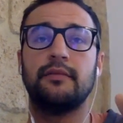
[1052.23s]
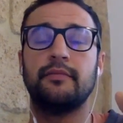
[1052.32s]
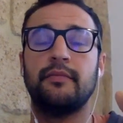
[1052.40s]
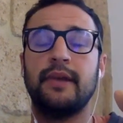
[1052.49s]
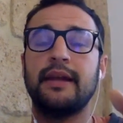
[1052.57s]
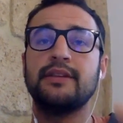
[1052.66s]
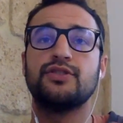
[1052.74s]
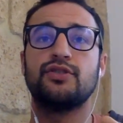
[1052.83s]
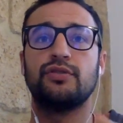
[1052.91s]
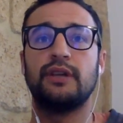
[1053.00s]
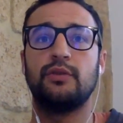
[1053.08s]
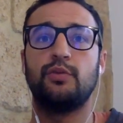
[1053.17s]
making
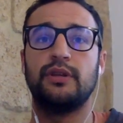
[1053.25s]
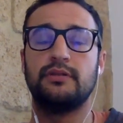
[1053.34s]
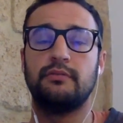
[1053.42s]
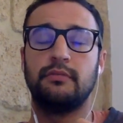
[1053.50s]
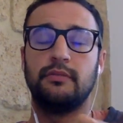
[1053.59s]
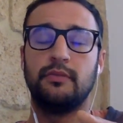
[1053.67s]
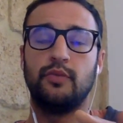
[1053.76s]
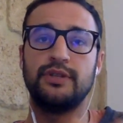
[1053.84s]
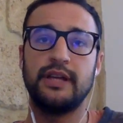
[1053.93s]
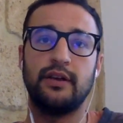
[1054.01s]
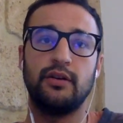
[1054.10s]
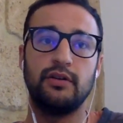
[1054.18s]
sure that we
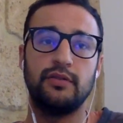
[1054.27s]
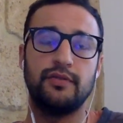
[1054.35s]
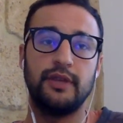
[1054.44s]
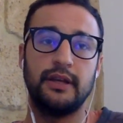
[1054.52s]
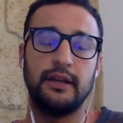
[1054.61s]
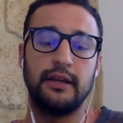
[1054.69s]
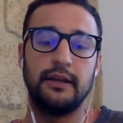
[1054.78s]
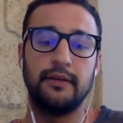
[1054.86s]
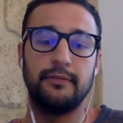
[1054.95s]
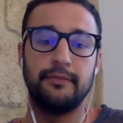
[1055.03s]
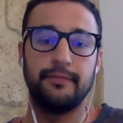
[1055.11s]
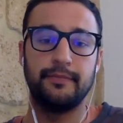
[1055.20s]
take all of
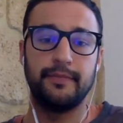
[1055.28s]
the